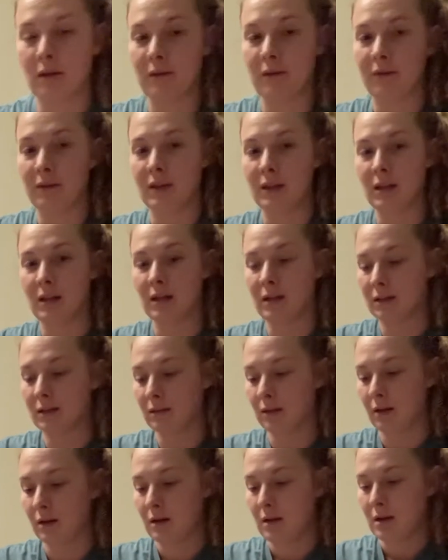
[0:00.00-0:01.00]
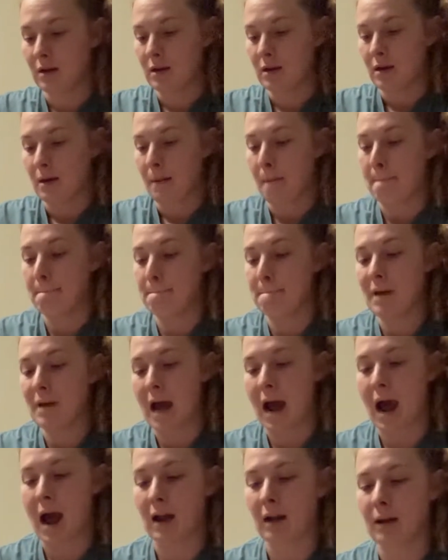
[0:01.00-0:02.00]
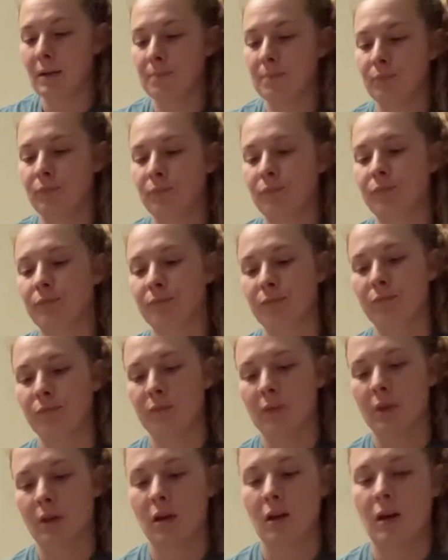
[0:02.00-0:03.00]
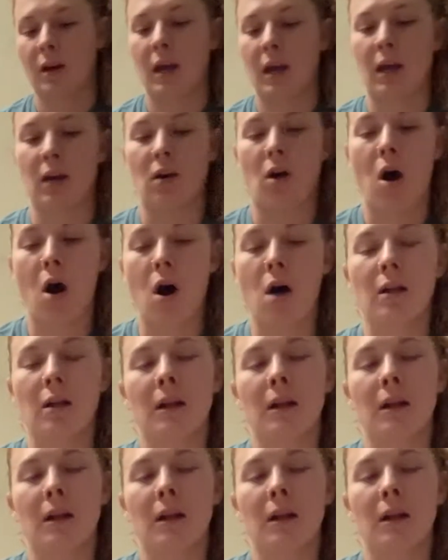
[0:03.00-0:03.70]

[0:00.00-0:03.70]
these back, and all I'm